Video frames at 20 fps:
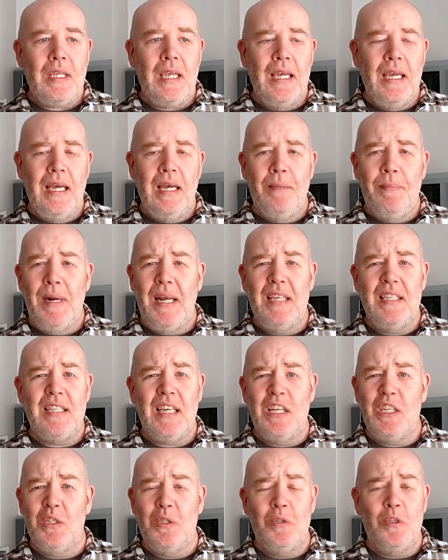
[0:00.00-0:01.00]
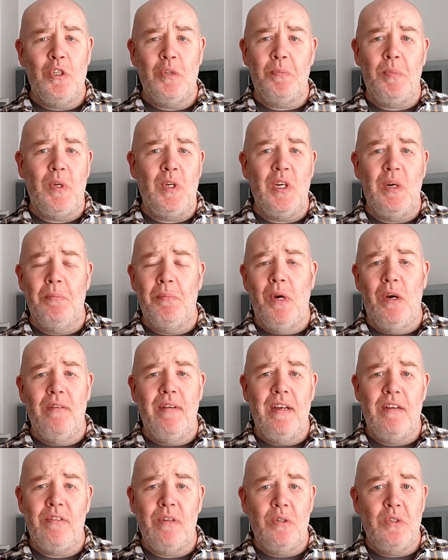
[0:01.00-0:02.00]
PlayStation's just become my
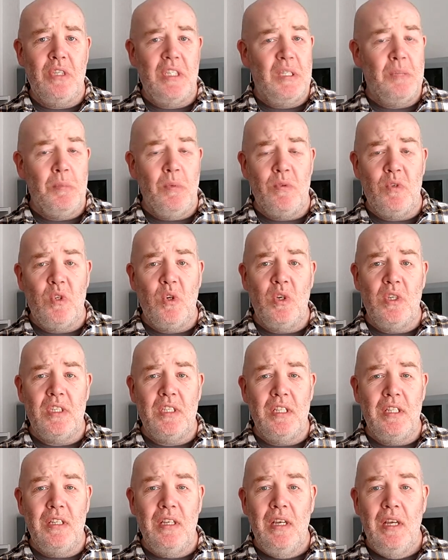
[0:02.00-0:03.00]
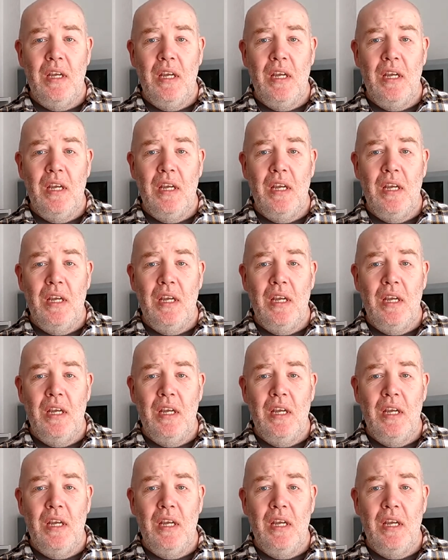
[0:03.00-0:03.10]
retro system of choice. And